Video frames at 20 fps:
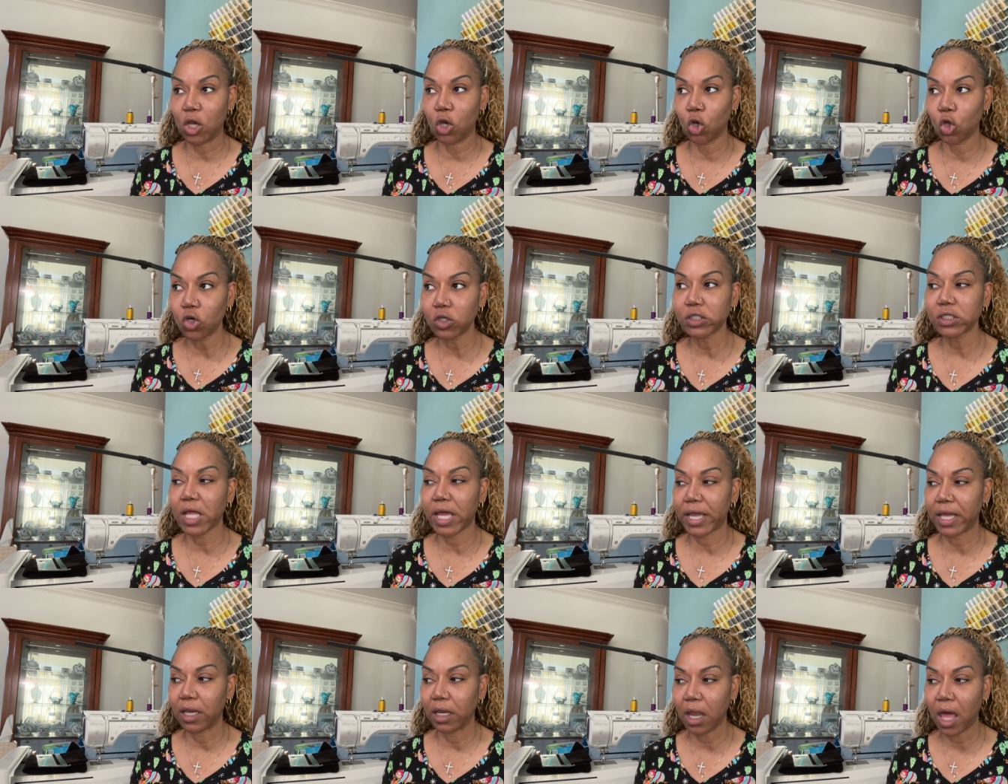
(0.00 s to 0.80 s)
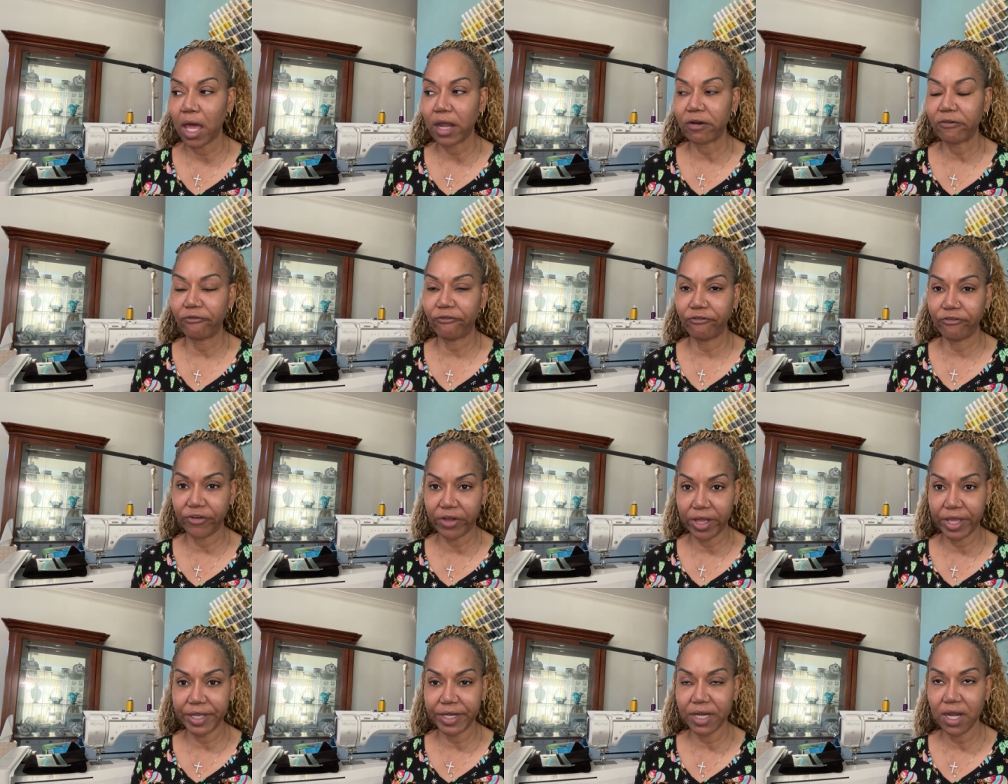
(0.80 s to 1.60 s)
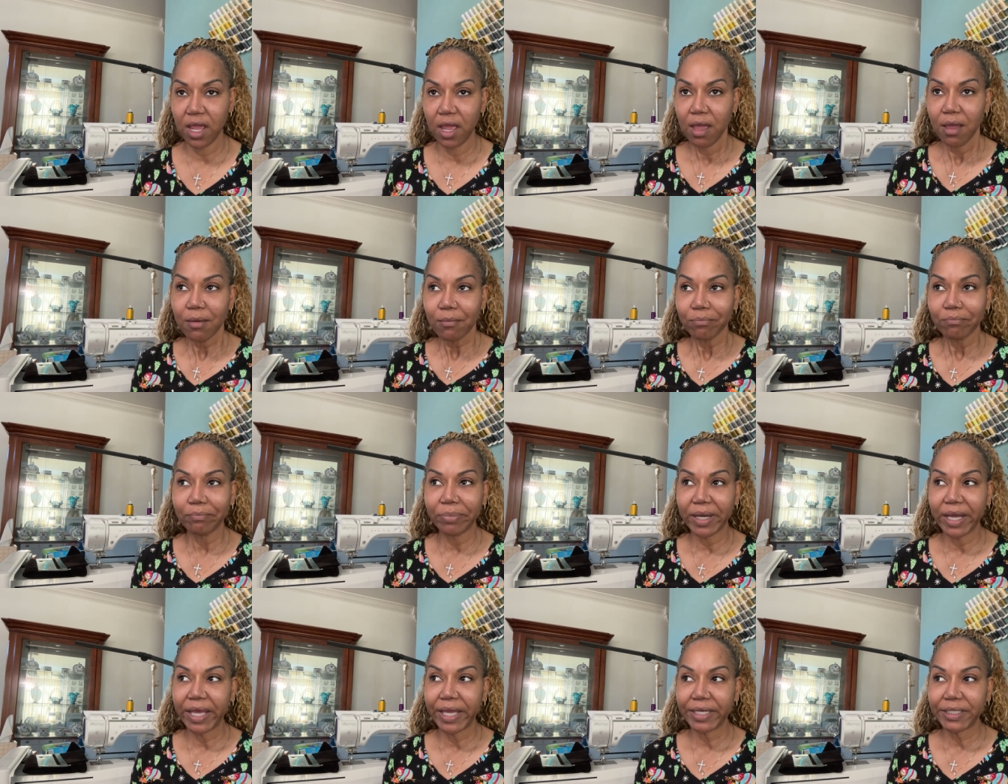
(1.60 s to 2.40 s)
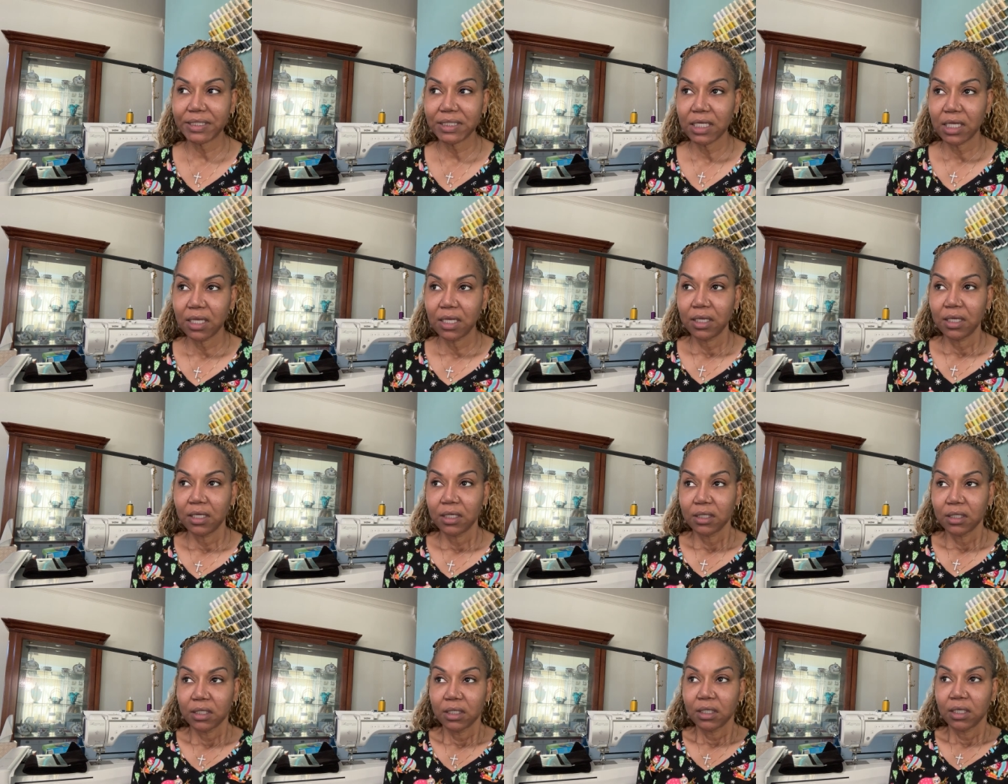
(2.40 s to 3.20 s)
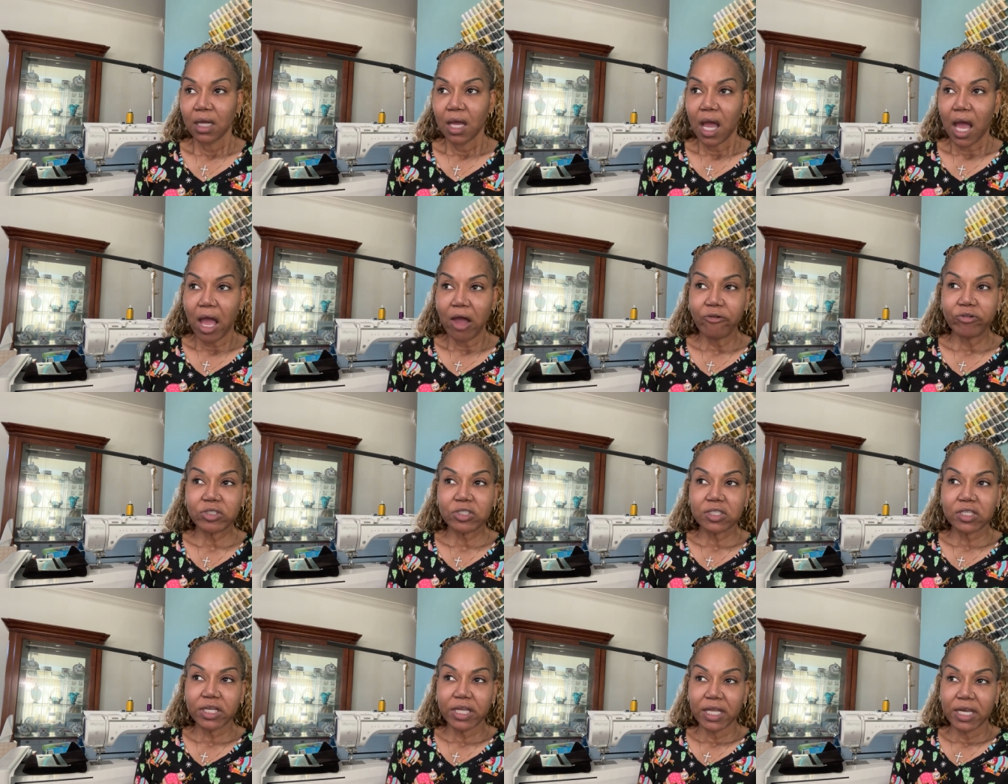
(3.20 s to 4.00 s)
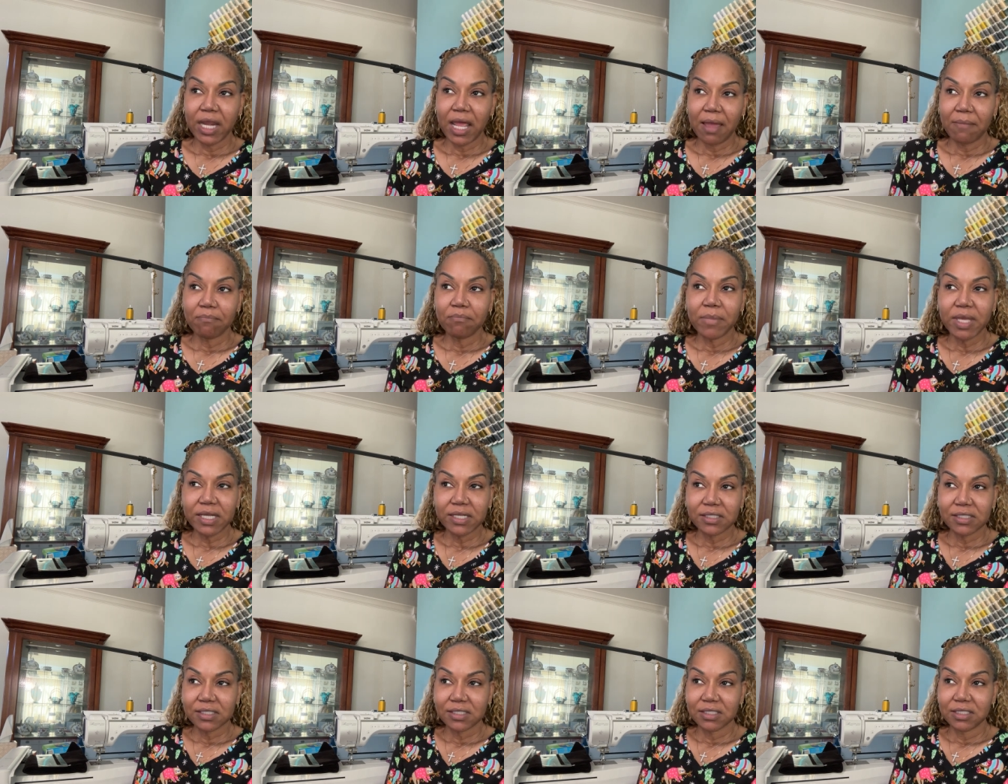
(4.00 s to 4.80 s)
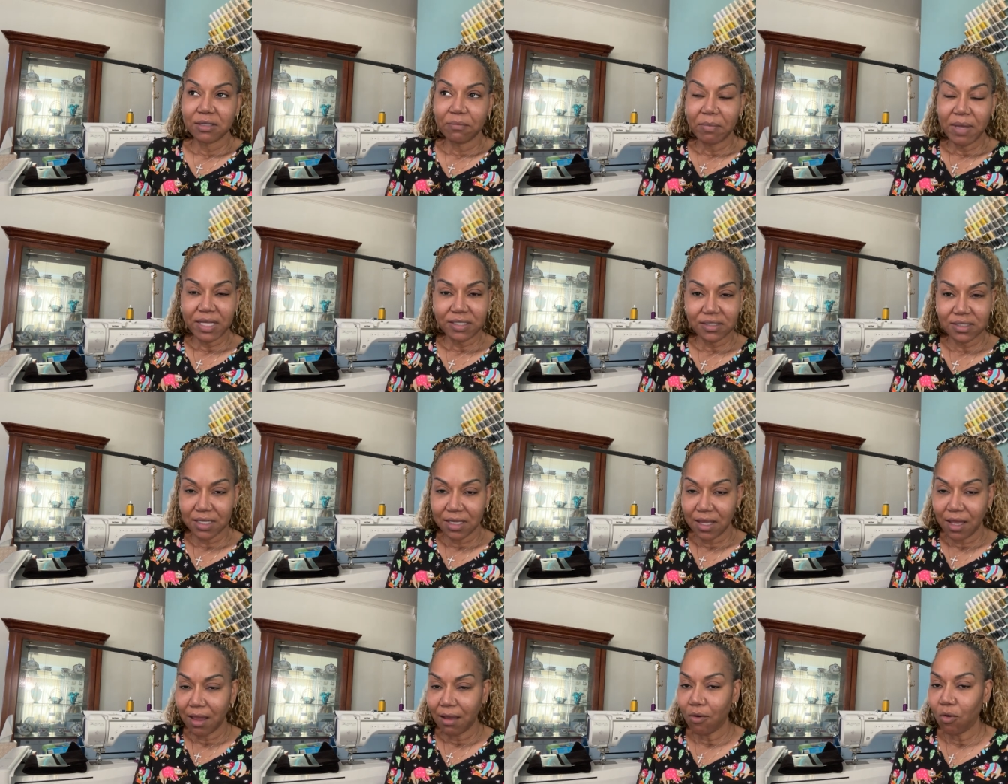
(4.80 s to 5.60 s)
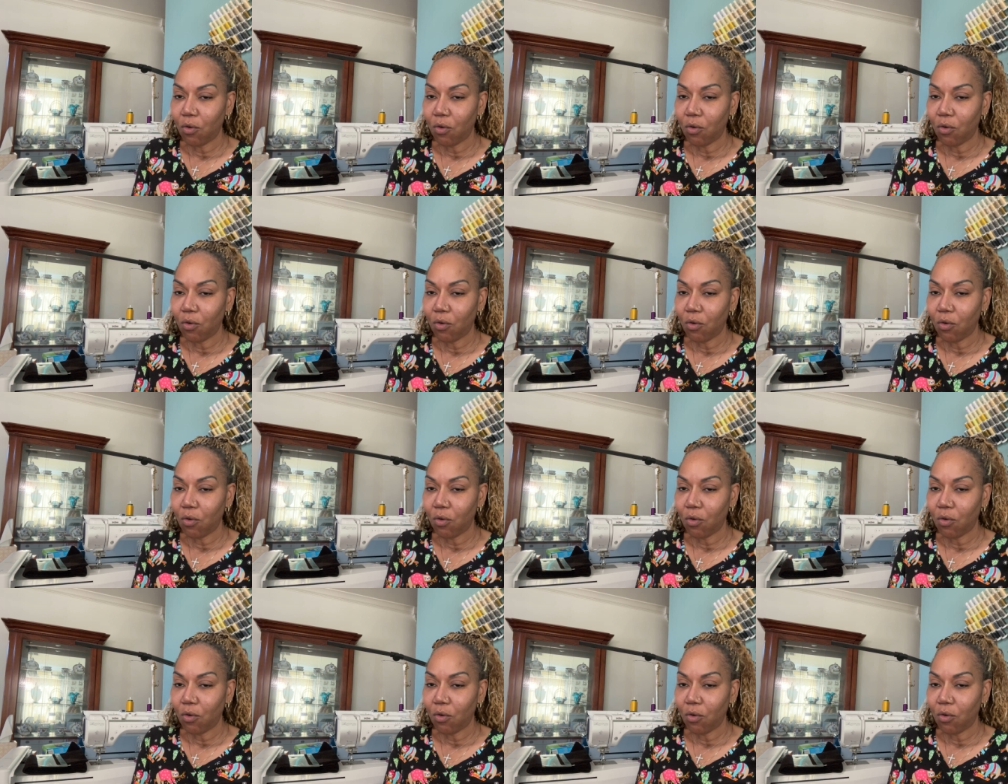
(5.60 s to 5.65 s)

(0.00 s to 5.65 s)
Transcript: looks like a lot of fun, but I was looking at Mixed Domestic. I